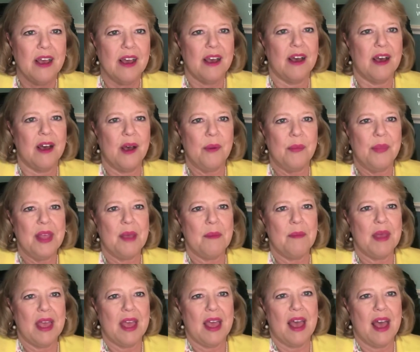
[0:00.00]
They
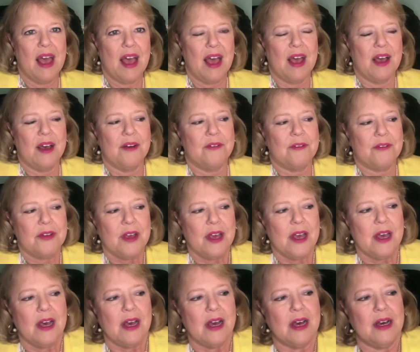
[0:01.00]
may have
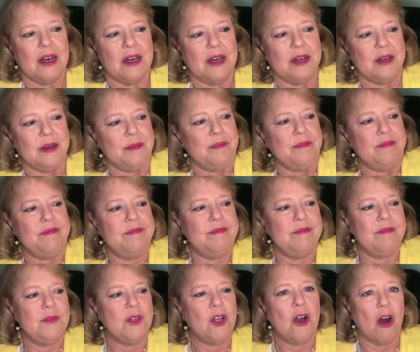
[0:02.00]
a
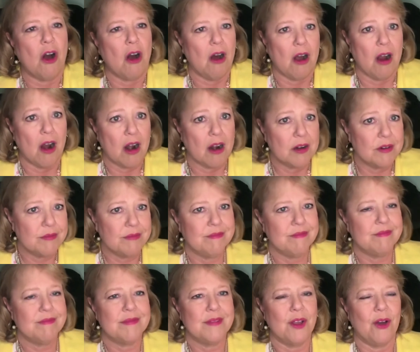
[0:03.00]
car
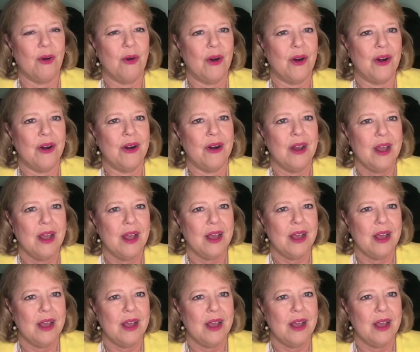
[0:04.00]
or